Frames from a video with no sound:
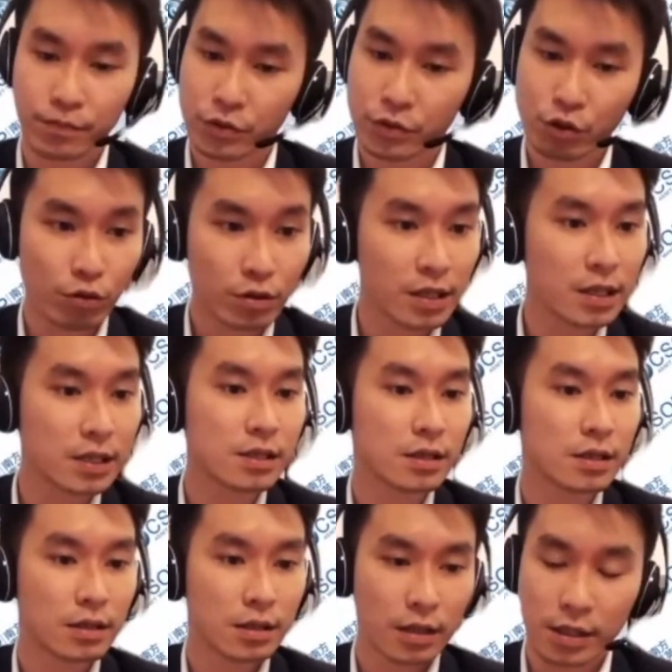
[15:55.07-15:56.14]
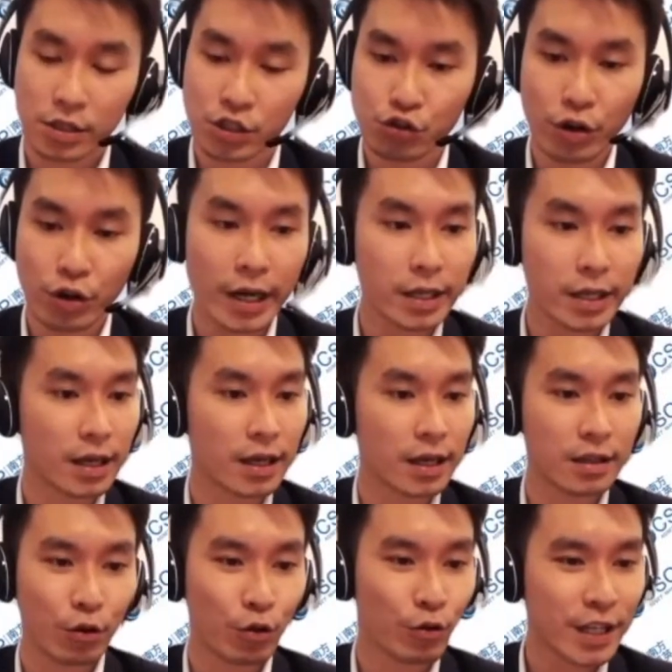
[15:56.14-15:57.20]
took this in stride, and
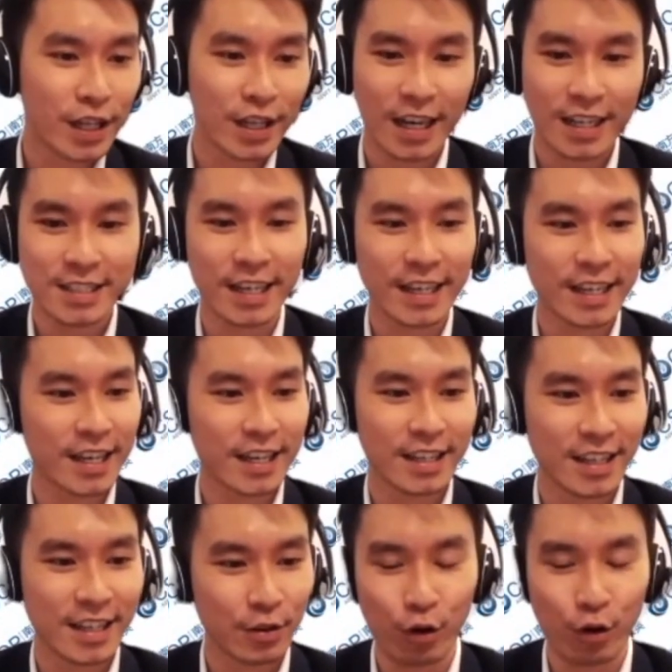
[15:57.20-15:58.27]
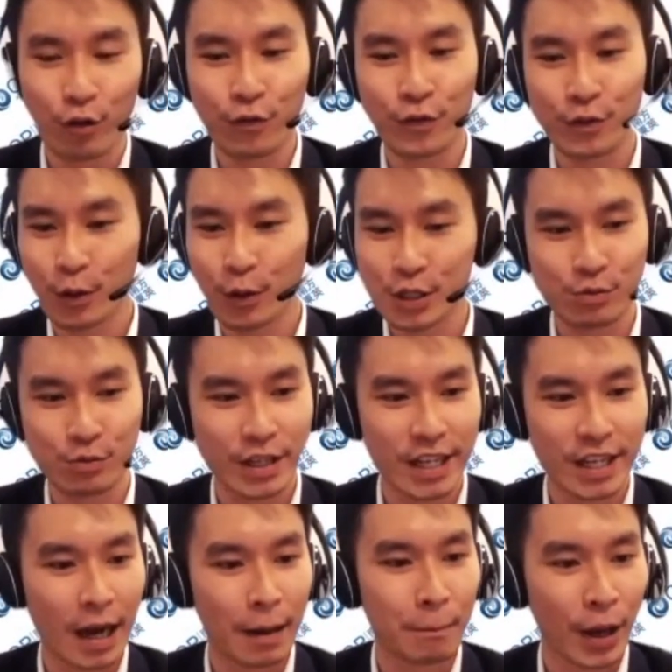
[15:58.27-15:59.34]
over the last decade, the growth was really
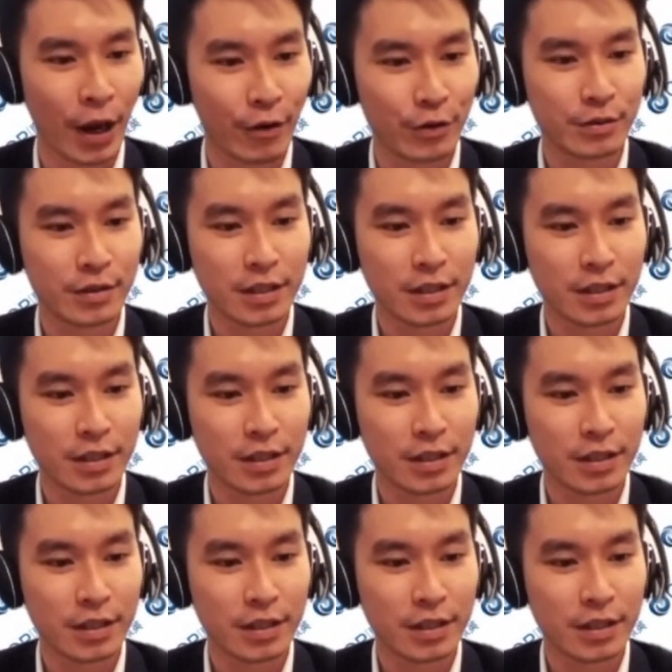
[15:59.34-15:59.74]
unparalleled.